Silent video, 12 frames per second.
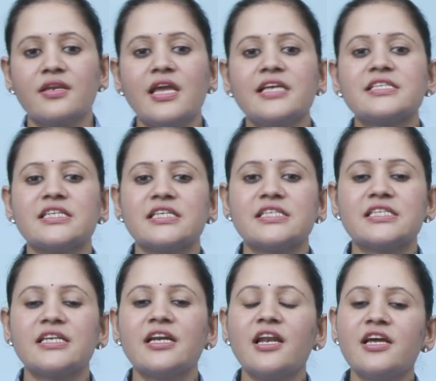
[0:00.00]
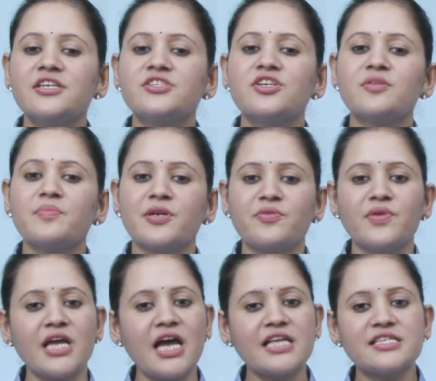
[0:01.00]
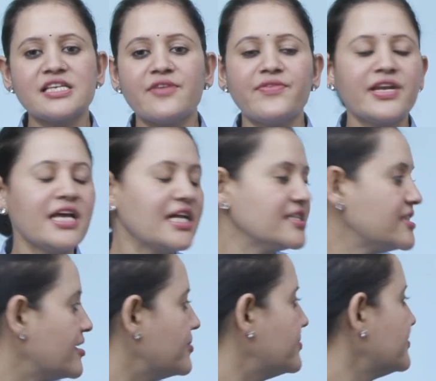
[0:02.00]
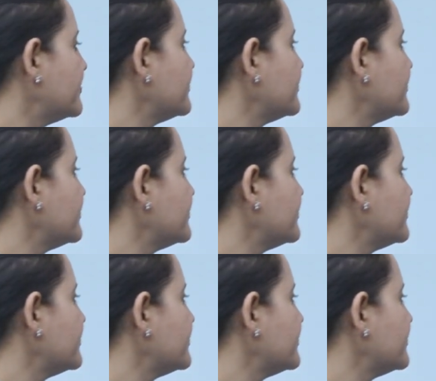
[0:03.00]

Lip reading: Next is relation between HCF and LCM.